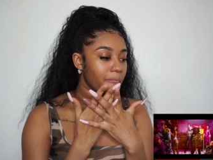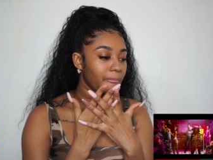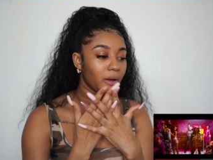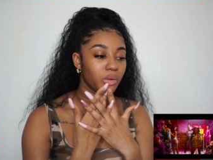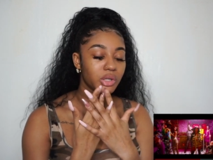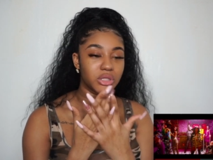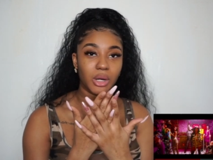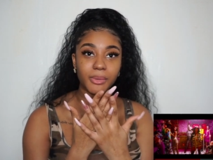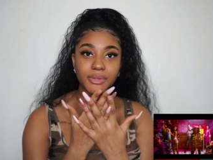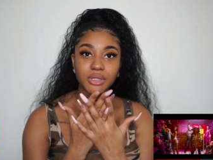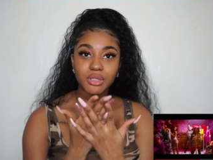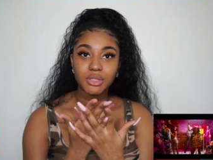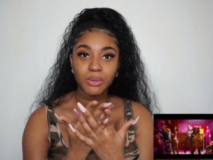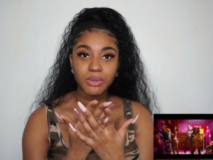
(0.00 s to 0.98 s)
I wish I
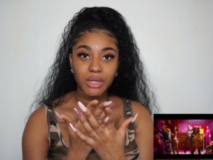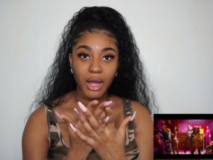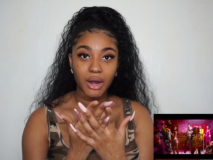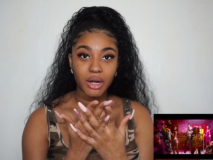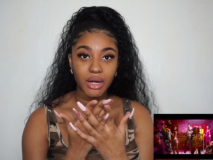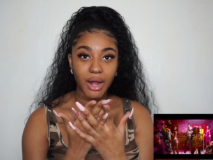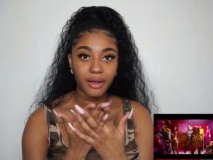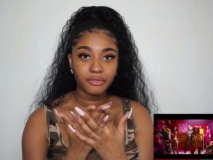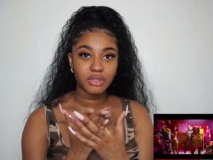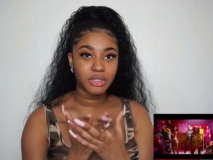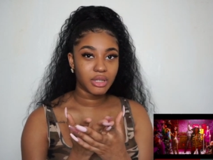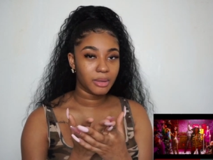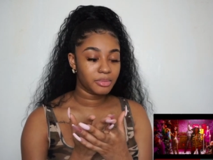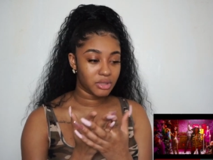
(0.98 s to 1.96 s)
wasn't so tired. I haven't
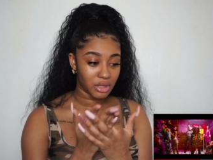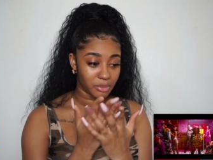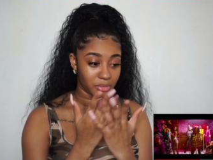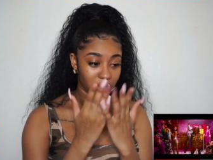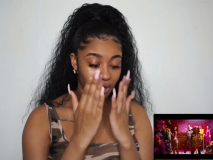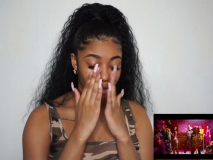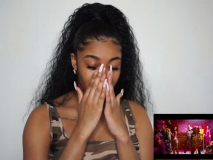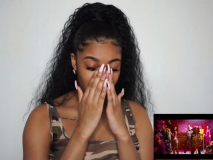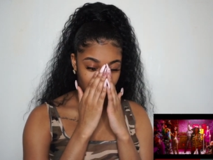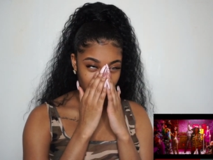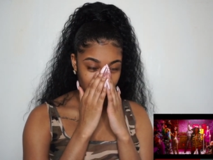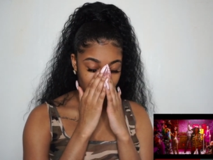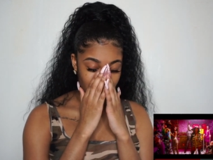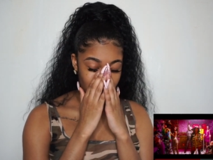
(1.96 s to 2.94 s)
slept yet. Be like,
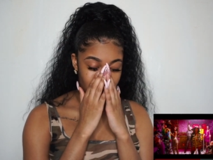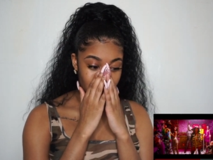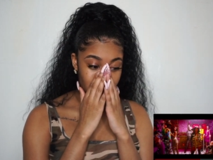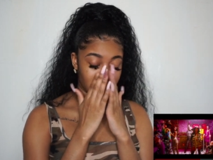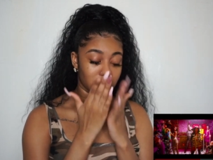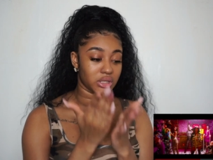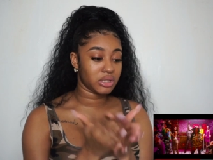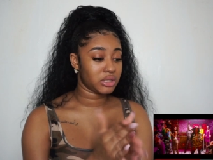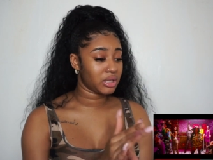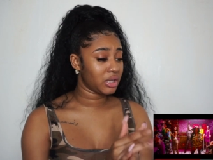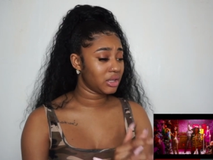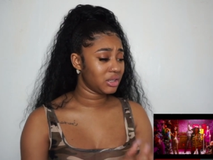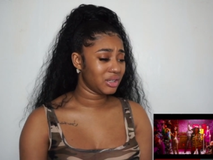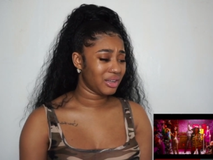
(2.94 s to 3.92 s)
like this is
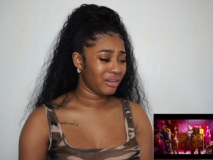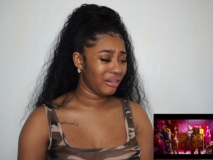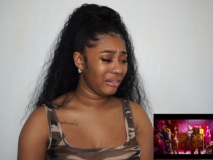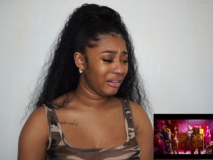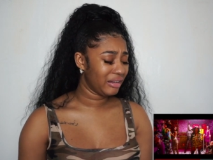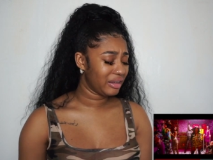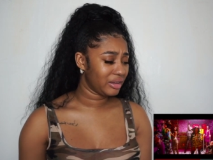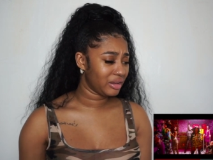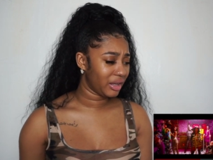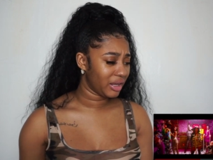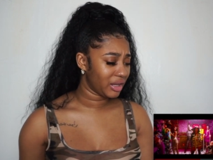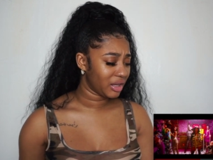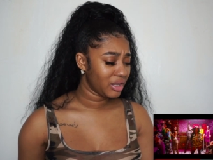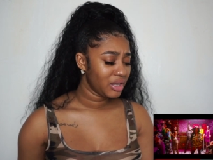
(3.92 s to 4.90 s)
insanely good.
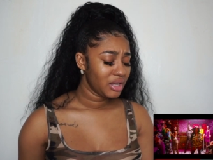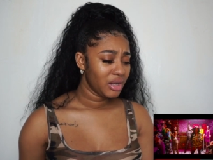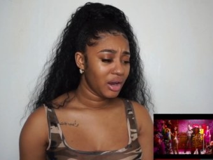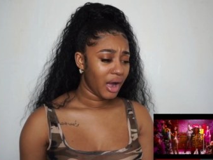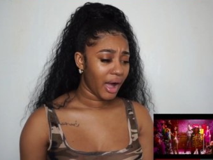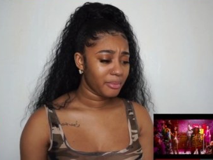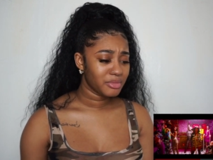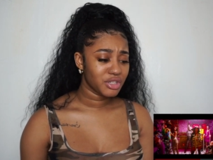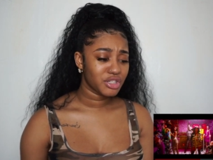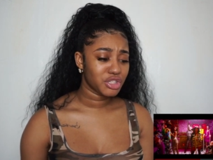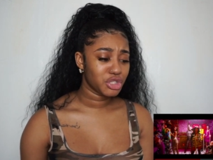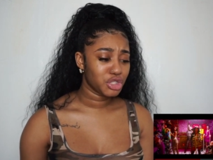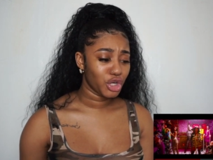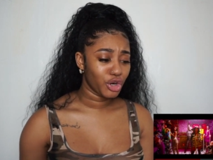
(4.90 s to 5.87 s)
Like, I'm
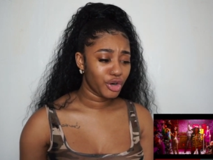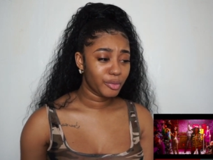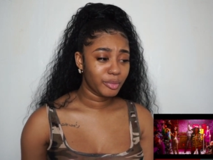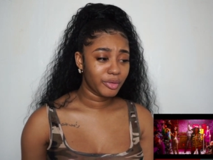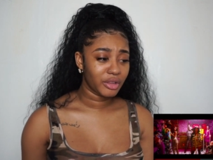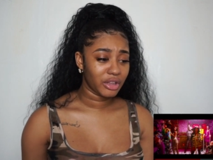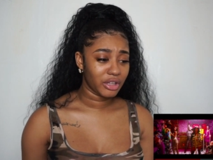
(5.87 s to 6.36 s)
disturbed.